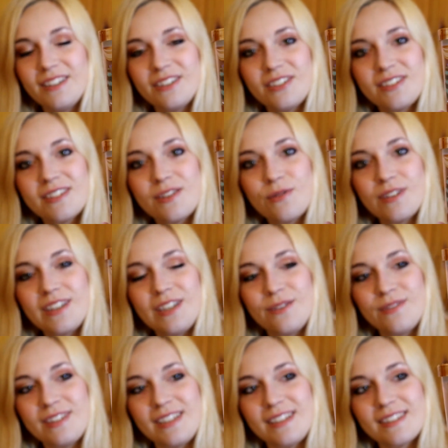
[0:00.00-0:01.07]
Just so
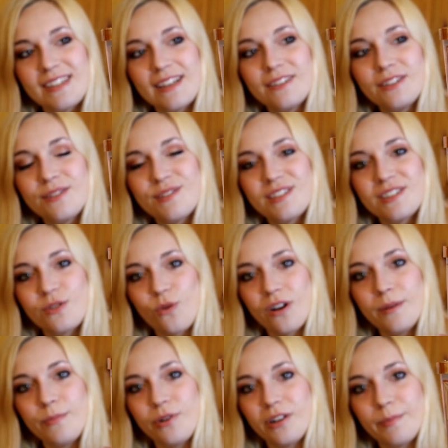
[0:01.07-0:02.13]
cutesy. It's like little
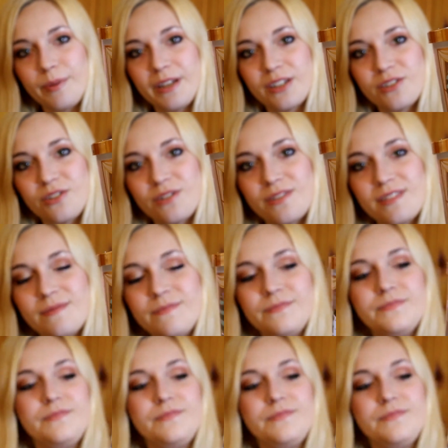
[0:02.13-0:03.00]
storybook pictures.